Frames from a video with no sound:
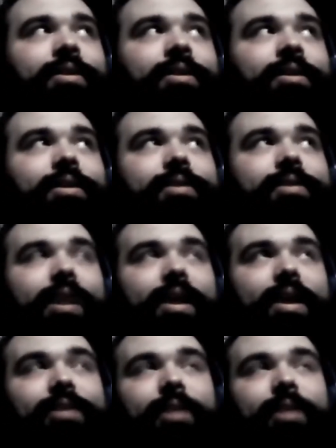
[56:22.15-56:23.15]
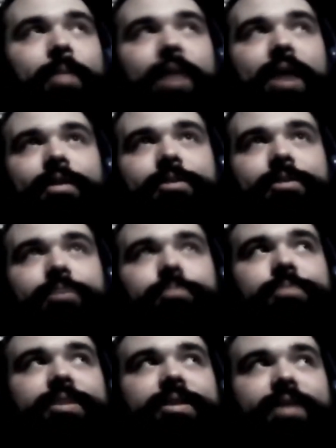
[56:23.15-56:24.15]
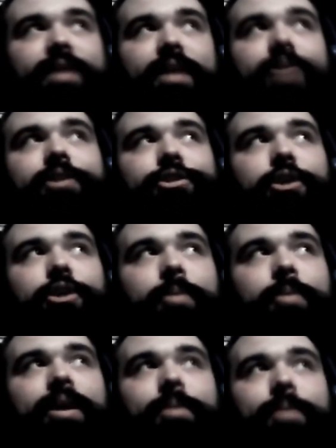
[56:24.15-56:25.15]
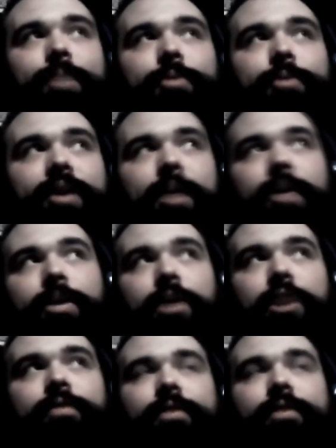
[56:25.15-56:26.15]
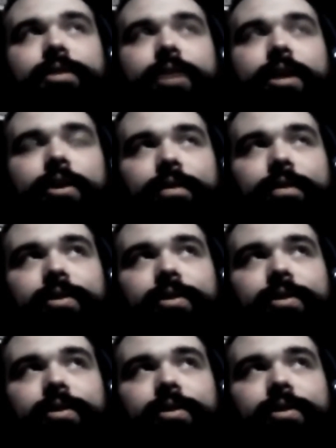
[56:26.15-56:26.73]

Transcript: Mm-hmm. It's like, as somebody that's seen so many people come and go from this area,